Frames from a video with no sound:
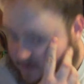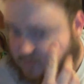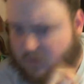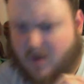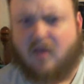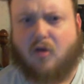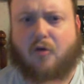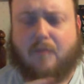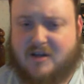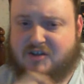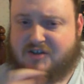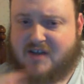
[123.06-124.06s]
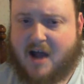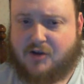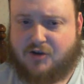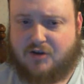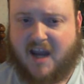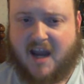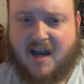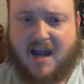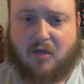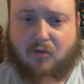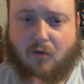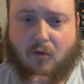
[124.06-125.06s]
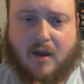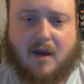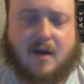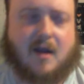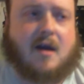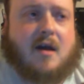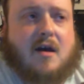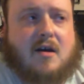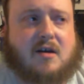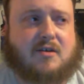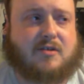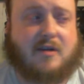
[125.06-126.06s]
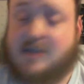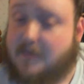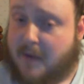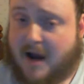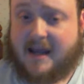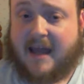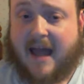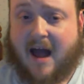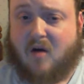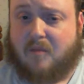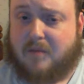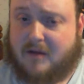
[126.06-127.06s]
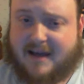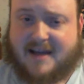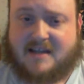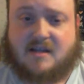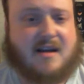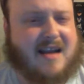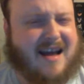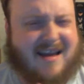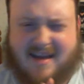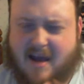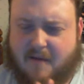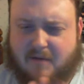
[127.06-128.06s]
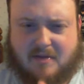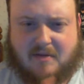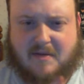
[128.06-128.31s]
with a little bit of slasher DNA thrown in, because there is a body count, but like I said, not everything.